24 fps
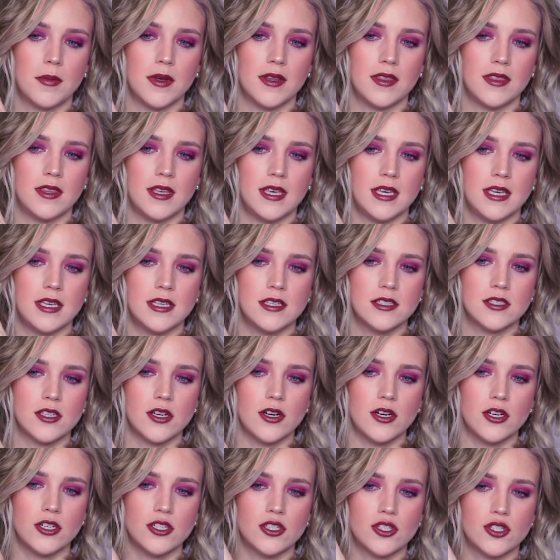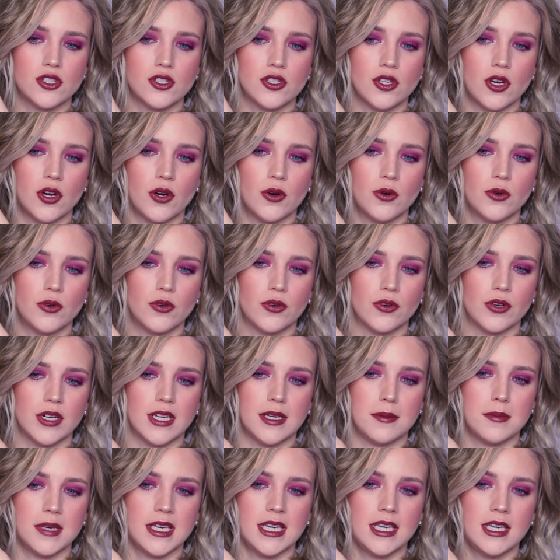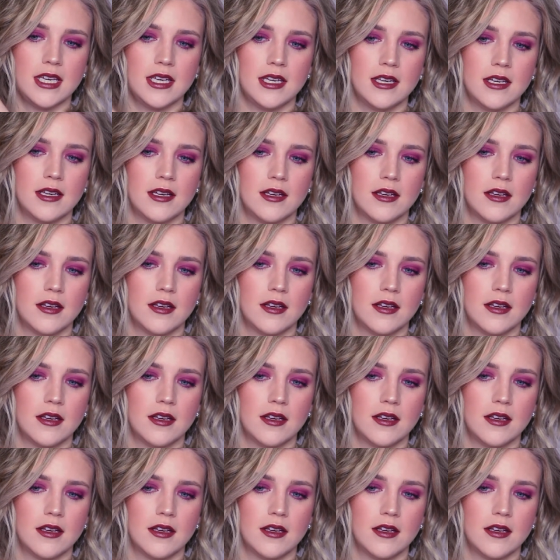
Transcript: but these are so creamy.